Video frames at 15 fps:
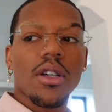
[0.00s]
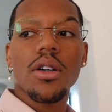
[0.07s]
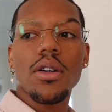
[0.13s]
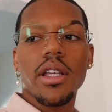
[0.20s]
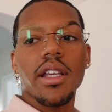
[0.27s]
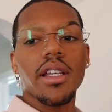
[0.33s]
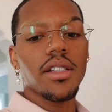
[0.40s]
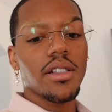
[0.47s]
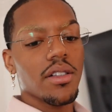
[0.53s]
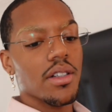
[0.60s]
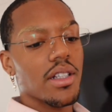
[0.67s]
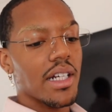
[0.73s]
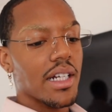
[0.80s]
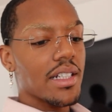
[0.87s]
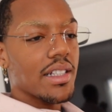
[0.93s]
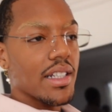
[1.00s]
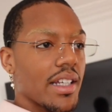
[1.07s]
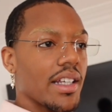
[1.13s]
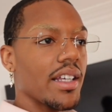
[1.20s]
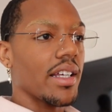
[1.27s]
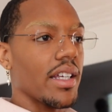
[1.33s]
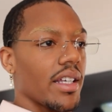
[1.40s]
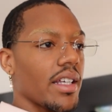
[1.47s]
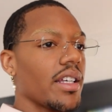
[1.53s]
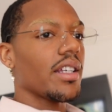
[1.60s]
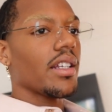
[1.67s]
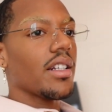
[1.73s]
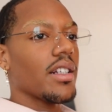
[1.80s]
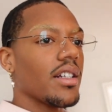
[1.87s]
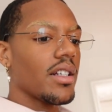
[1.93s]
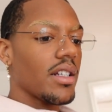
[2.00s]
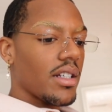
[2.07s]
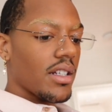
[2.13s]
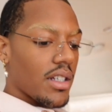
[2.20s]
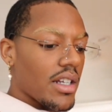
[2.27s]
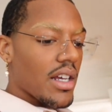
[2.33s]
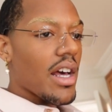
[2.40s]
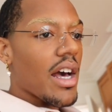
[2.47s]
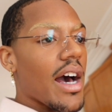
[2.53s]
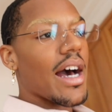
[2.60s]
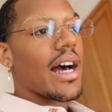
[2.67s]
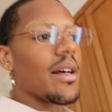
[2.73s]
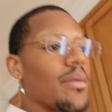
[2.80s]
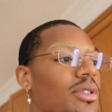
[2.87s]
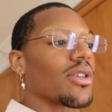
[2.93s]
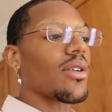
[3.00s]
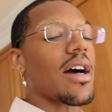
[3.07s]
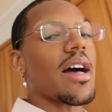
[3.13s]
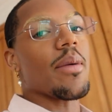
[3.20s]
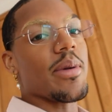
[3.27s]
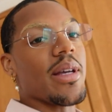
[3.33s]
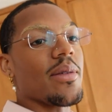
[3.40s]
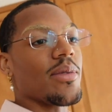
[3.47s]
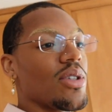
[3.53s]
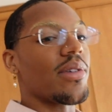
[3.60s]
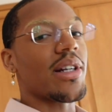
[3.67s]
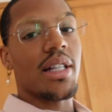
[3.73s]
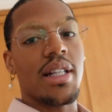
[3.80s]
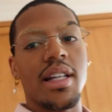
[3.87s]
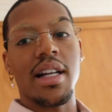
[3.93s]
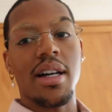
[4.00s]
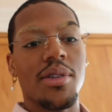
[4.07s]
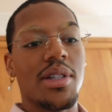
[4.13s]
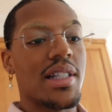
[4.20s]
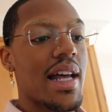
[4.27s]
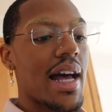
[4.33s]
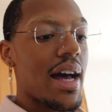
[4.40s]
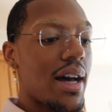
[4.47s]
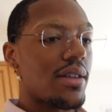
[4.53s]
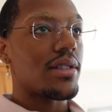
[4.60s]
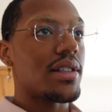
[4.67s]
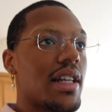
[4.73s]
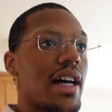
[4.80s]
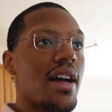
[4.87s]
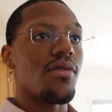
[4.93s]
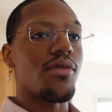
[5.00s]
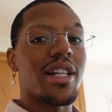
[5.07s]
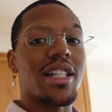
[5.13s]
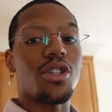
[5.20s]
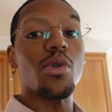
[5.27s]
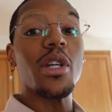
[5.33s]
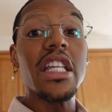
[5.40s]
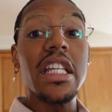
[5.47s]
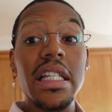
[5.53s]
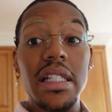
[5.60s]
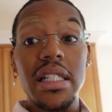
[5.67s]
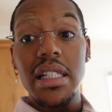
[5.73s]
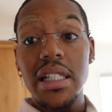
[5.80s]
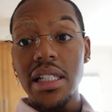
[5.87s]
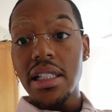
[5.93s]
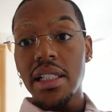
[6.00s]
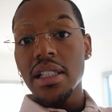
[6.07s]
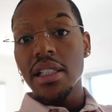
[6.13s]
Okay, so that's it. I'm so happy. I'm so ready to get out of this house. I'm ready to eat.